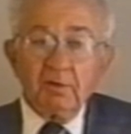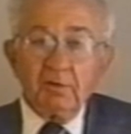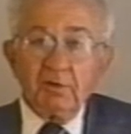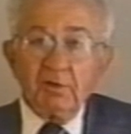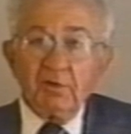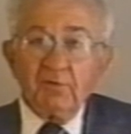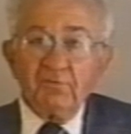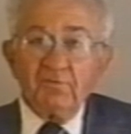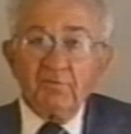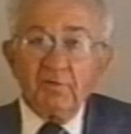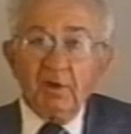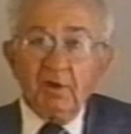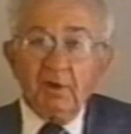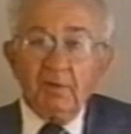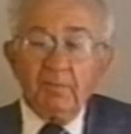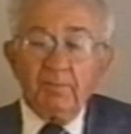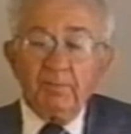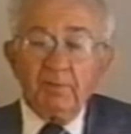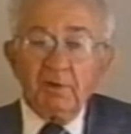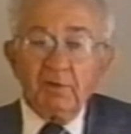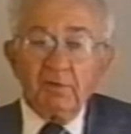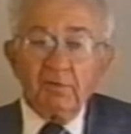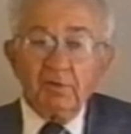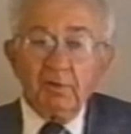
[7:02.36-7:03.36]

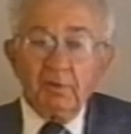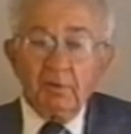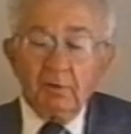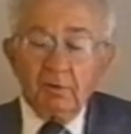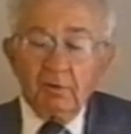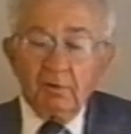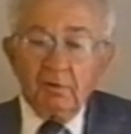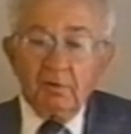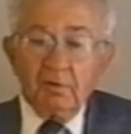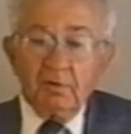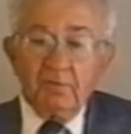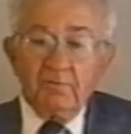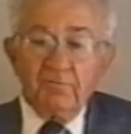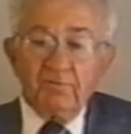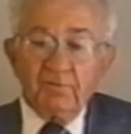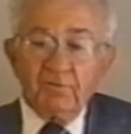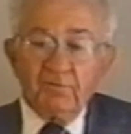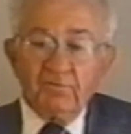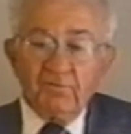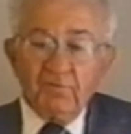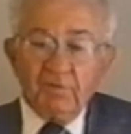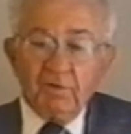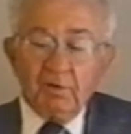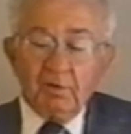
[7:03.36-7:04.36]
developing the law of the
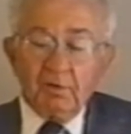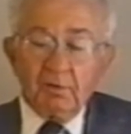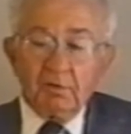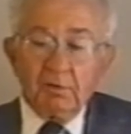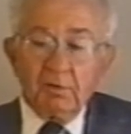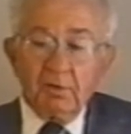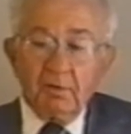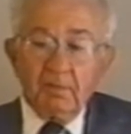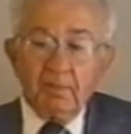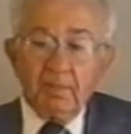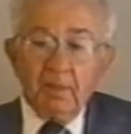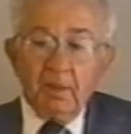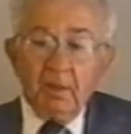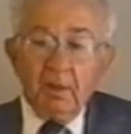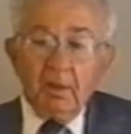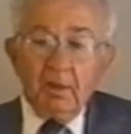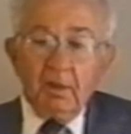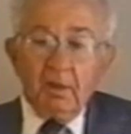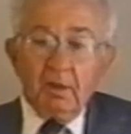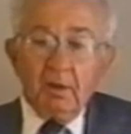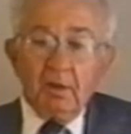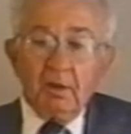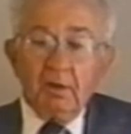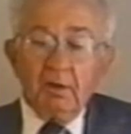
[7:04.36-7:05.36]
field
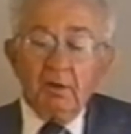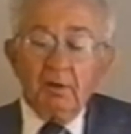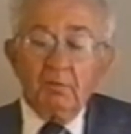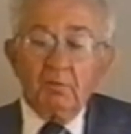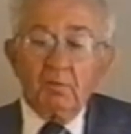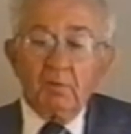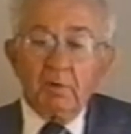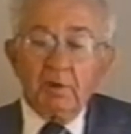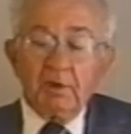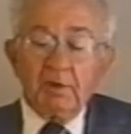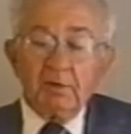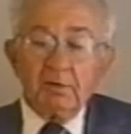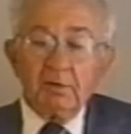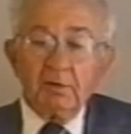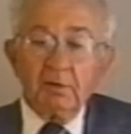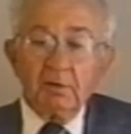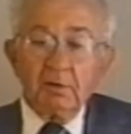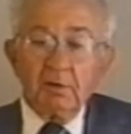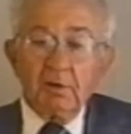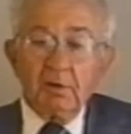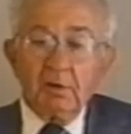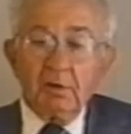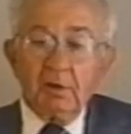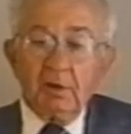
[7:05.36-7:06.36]
uh, when
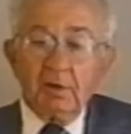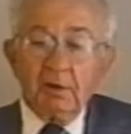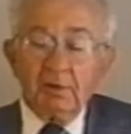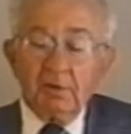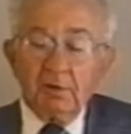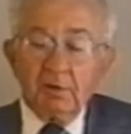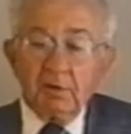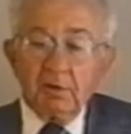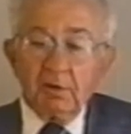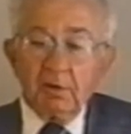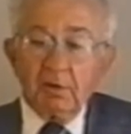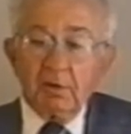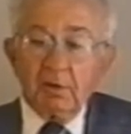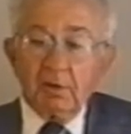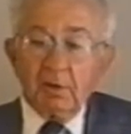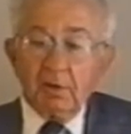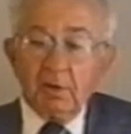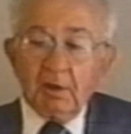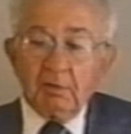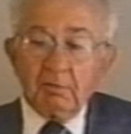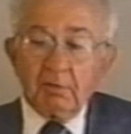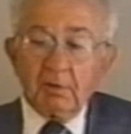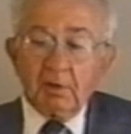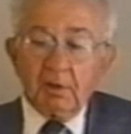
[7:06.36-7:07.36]
other
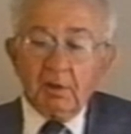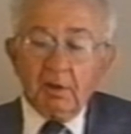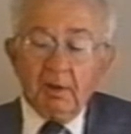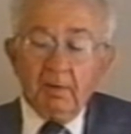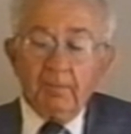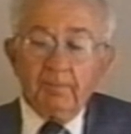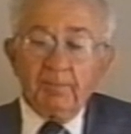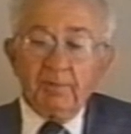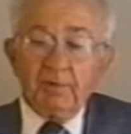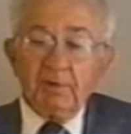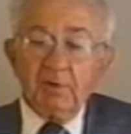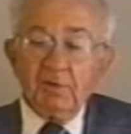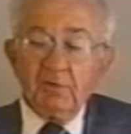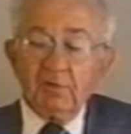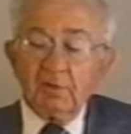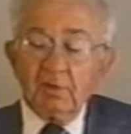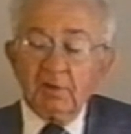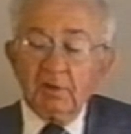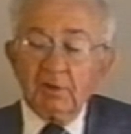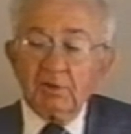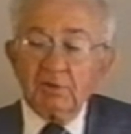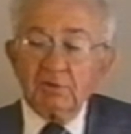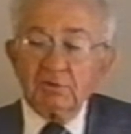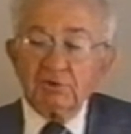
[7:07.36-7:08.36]
co companies
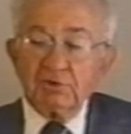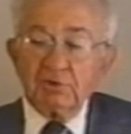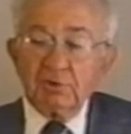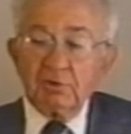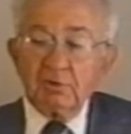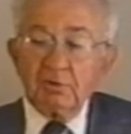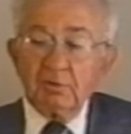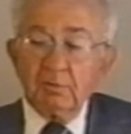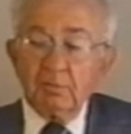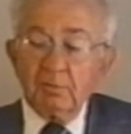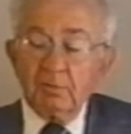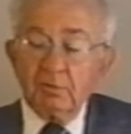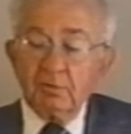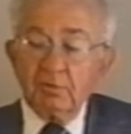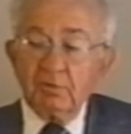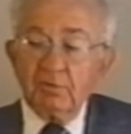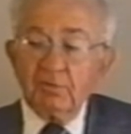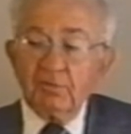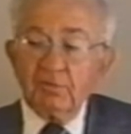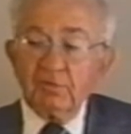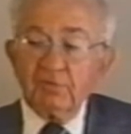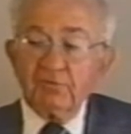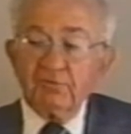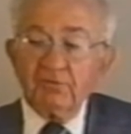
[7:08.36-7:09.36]
like General Motors
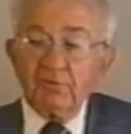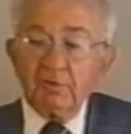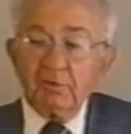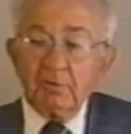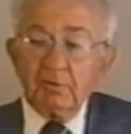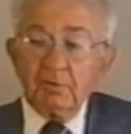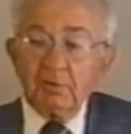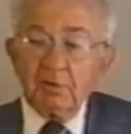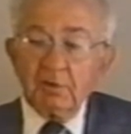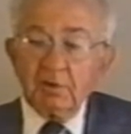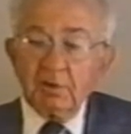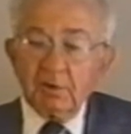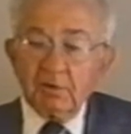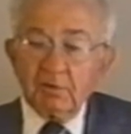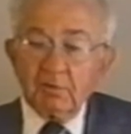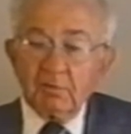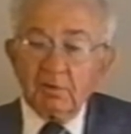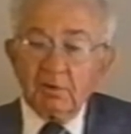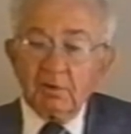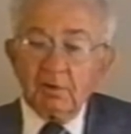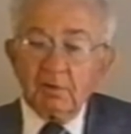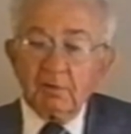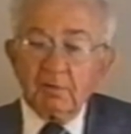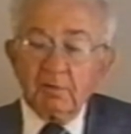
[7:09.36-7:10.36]
and General Electric
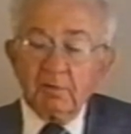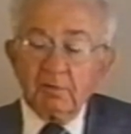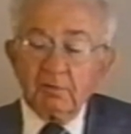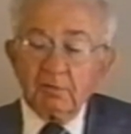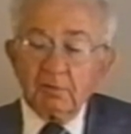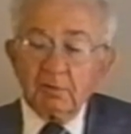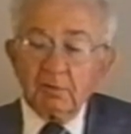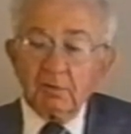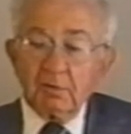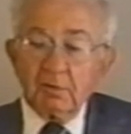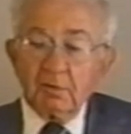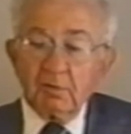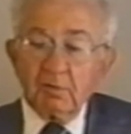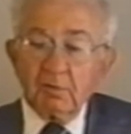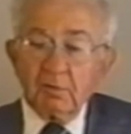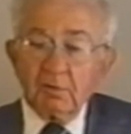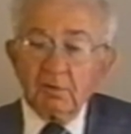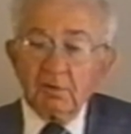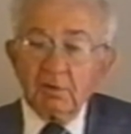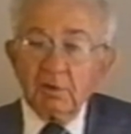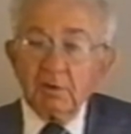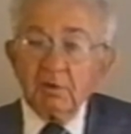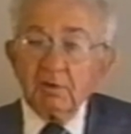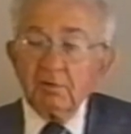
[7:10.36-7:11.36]

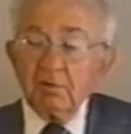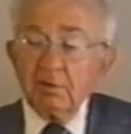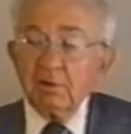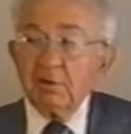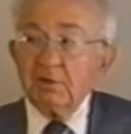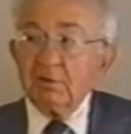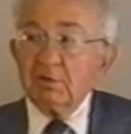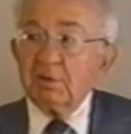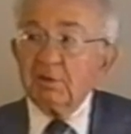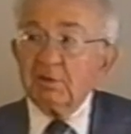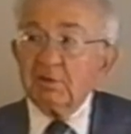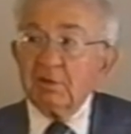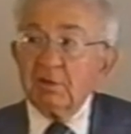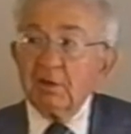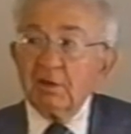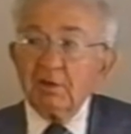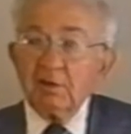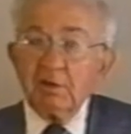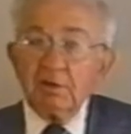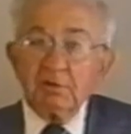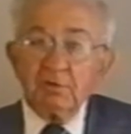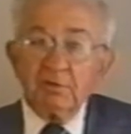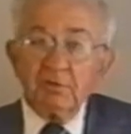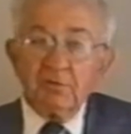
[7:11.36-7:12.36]
uh, literally did not
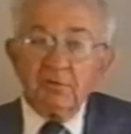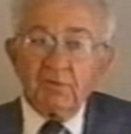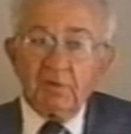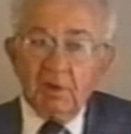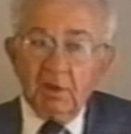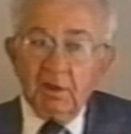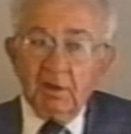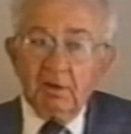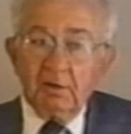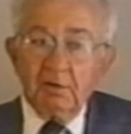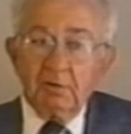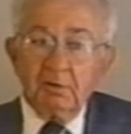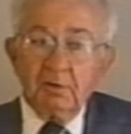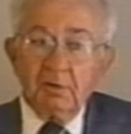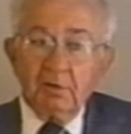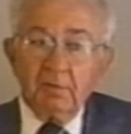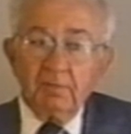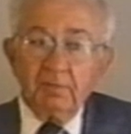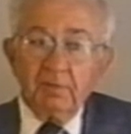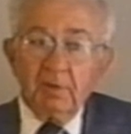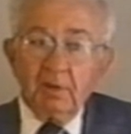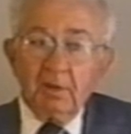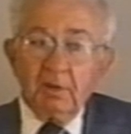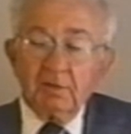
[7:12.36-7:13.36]
understand
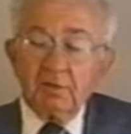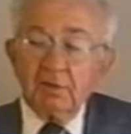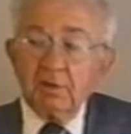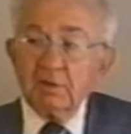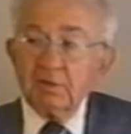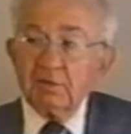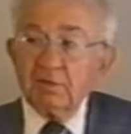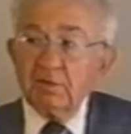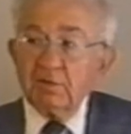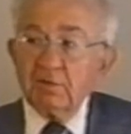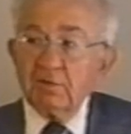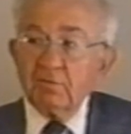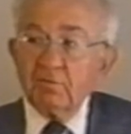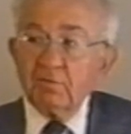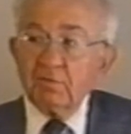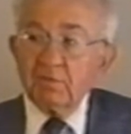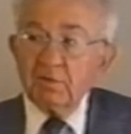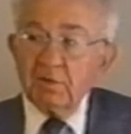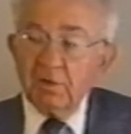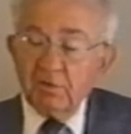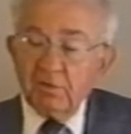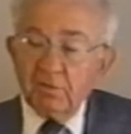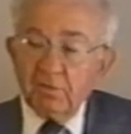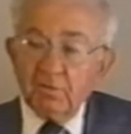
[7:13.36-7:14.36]
that this was
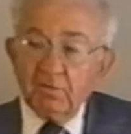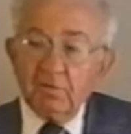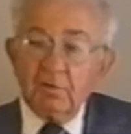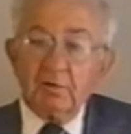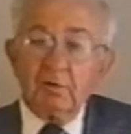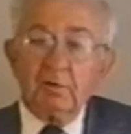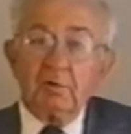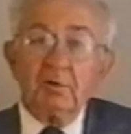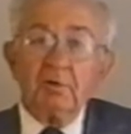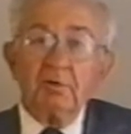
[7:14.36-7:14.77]
necessary.